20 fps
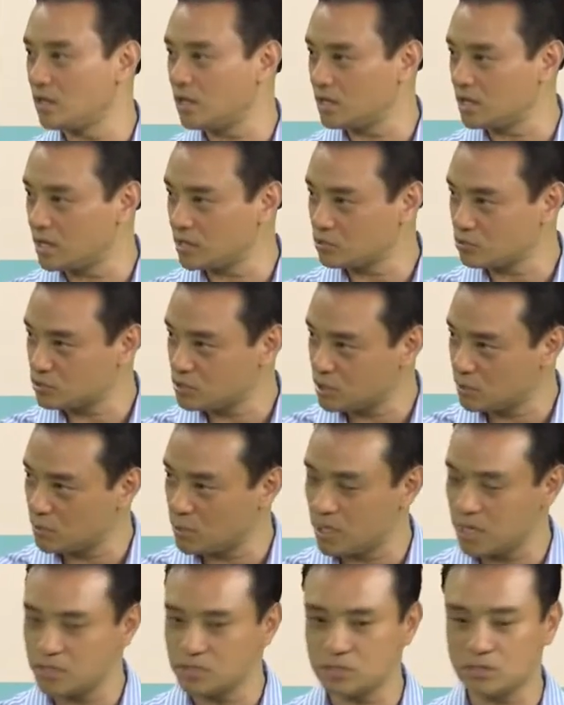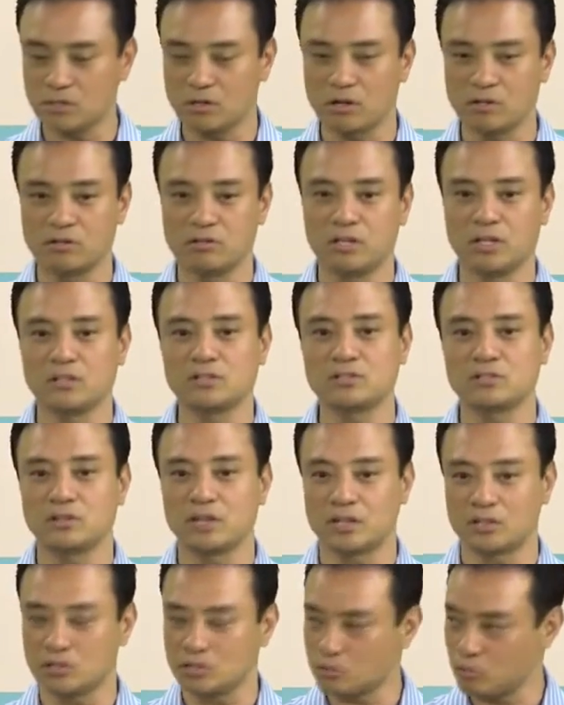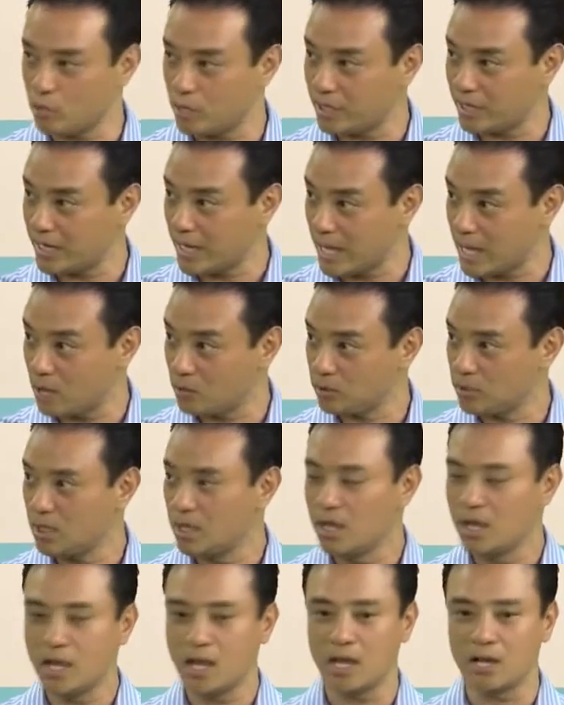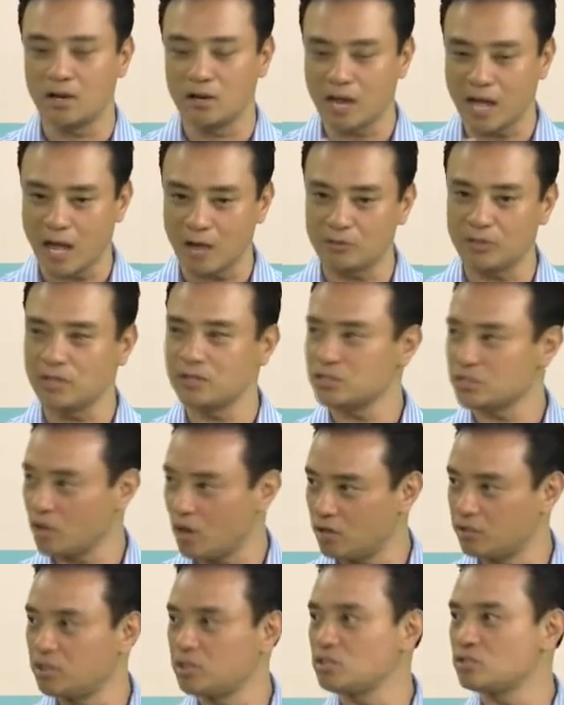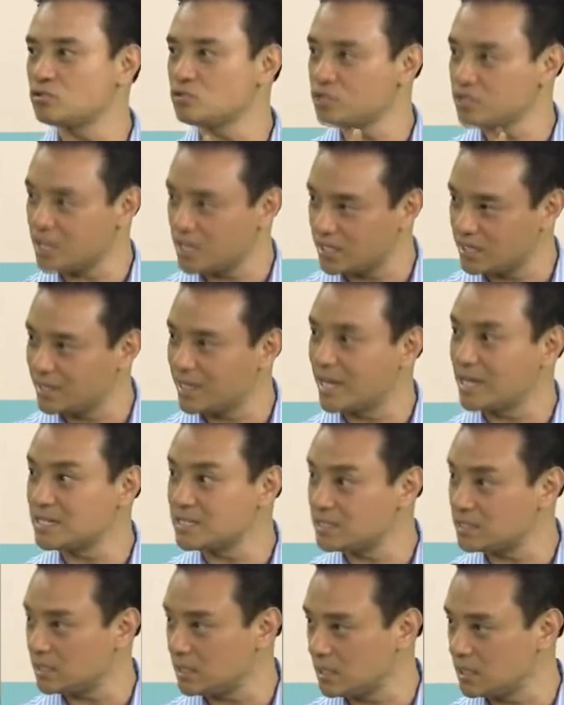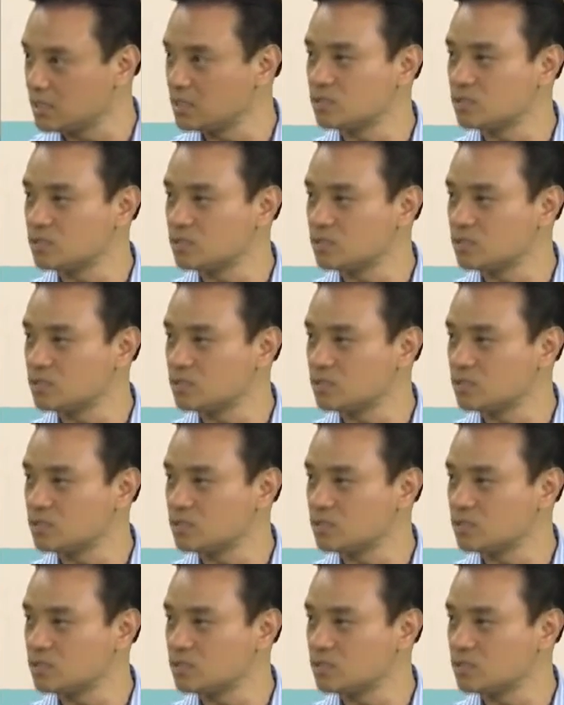electrostimulation, other things to get the swelling out and allow that scar tissue to set in nicely.